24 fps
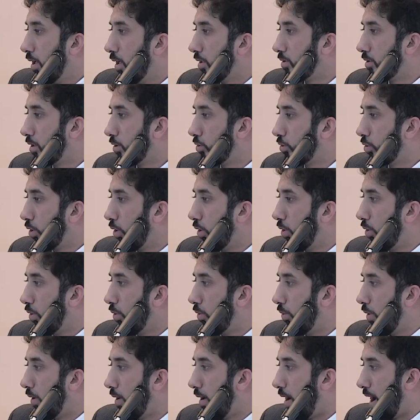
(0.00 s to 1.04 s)
I said,
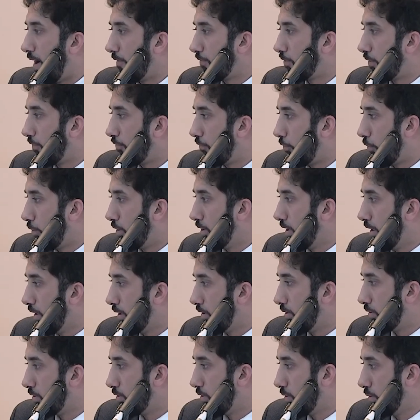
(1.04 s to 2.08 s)
so after 4
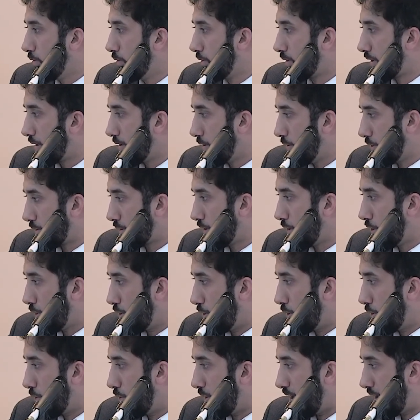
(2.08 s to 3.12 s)
years, you're going to
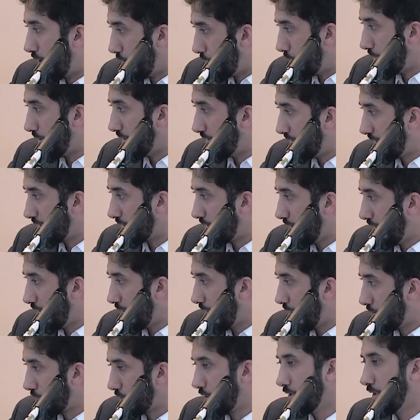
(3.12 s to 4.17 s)
owe
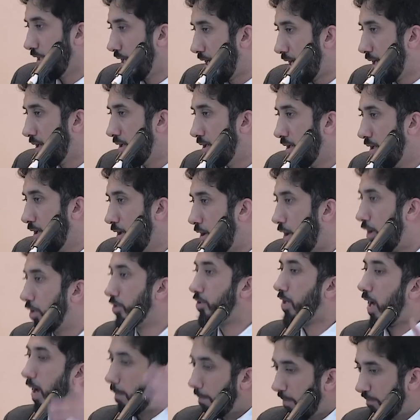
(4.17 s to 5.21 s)
$160,000? Yeah.
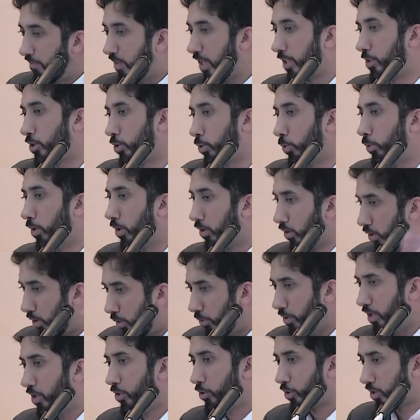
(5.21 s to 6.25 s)
On top of that, student
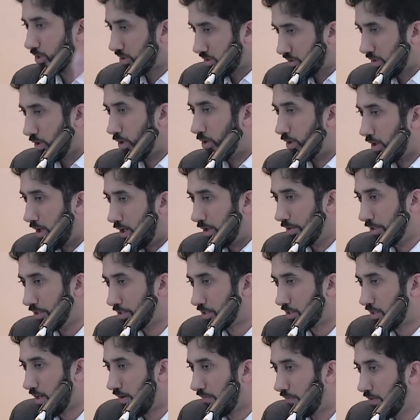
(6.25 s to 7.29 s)
loan, interest, all
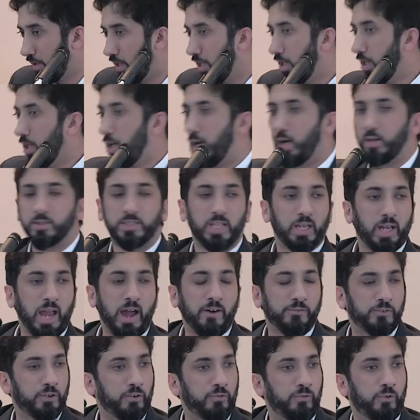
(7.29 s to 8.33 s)
this stuff. I was like,
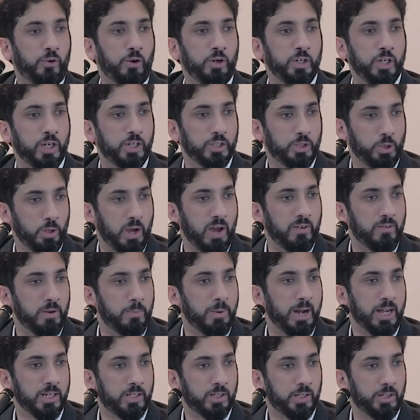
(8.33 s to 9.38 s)
after 4 years, you have a
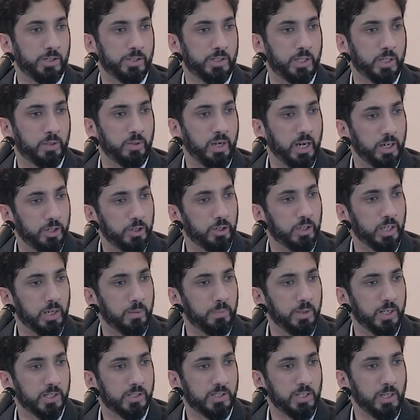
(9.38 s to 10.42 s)
bachelor's degree. Are you going
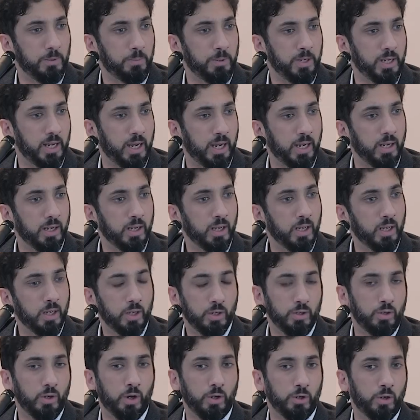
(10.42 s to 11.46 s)
to be a CPA?
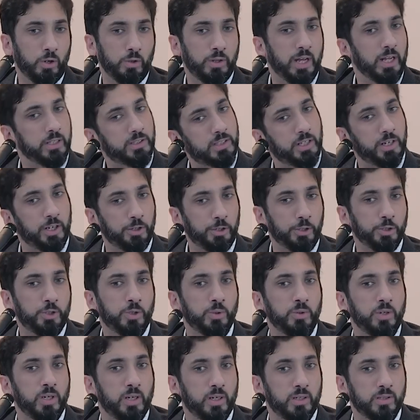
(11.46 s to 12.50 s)
No, that's another
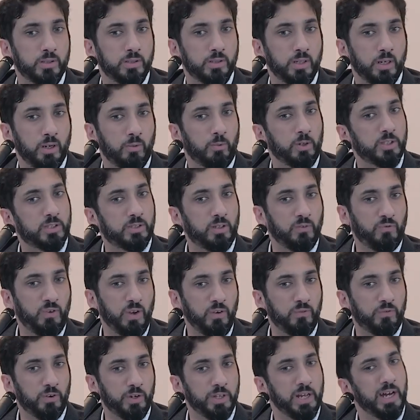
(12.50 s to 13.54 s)
2 years. What's the
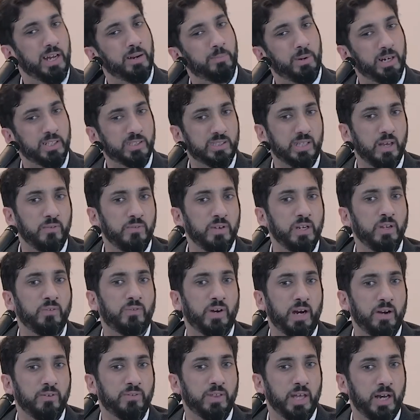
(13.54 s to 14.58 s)
fee for that? About
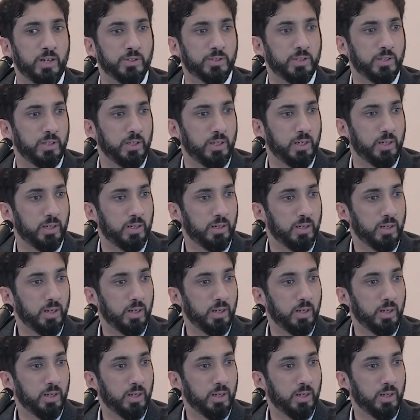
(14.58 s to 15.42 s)
$75,000 a year.